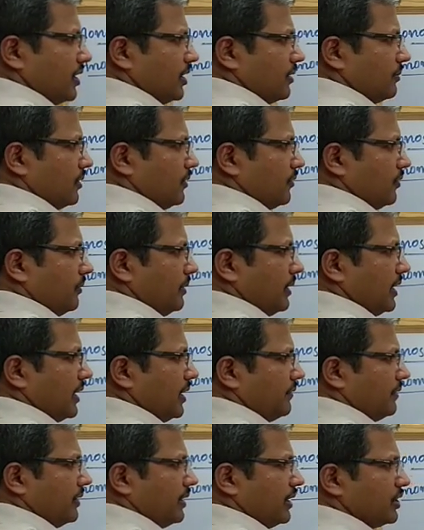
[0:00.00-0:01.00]
carbon will be
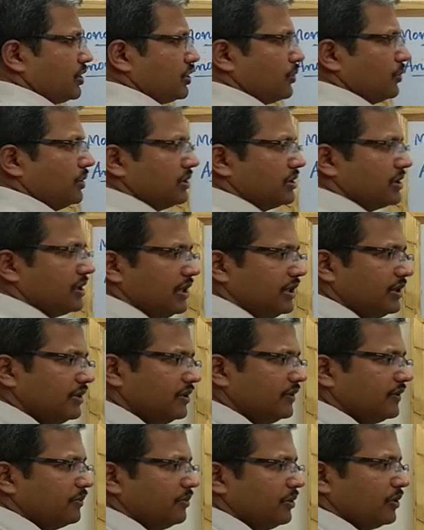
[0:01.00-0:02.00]
having HOH like
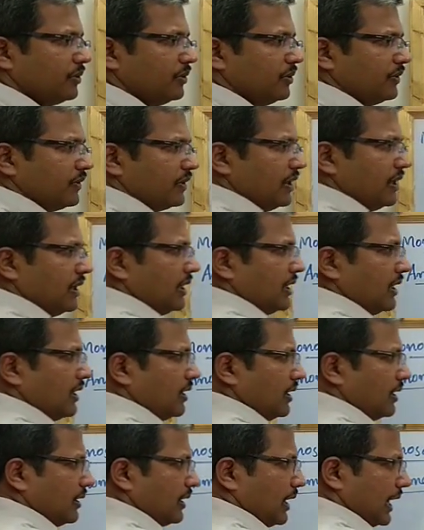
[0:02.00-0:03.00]
this, because
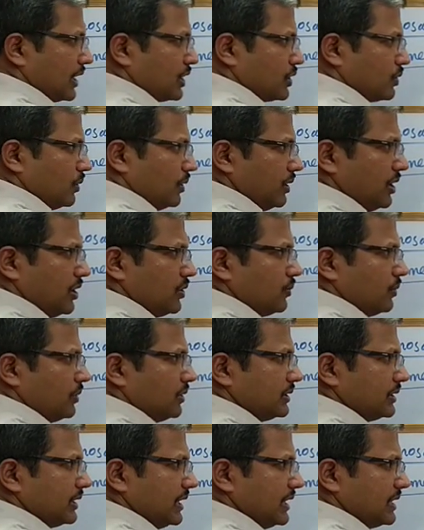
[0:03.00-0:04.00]
actually it
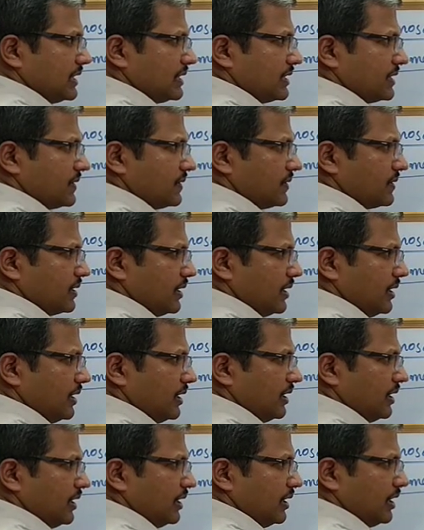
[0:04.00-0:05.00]
was
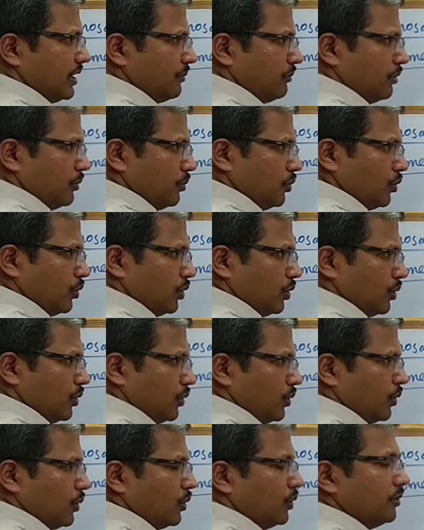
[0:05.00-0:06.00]
HC double bond
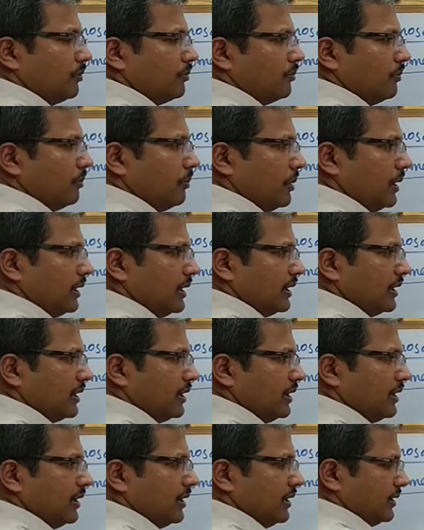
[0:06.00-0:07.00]
O, but
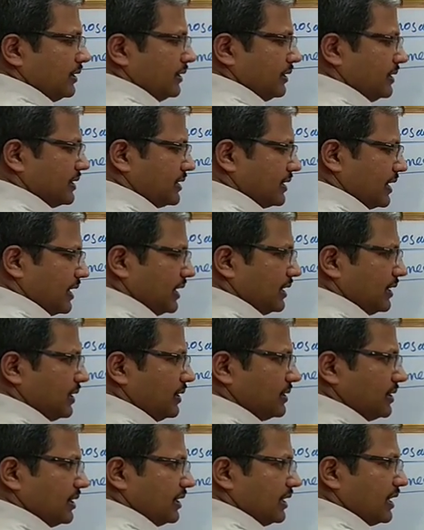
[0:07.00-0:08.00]
this
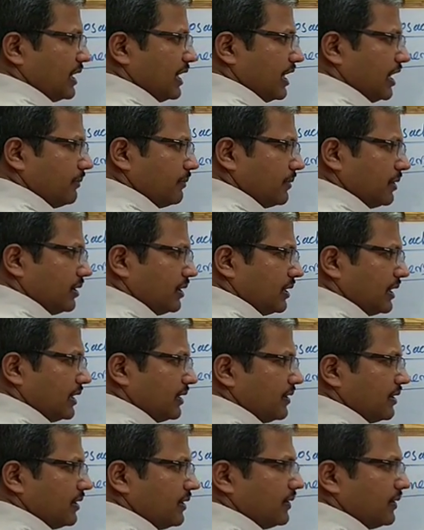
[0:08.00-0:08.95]
hydrogen came there, as a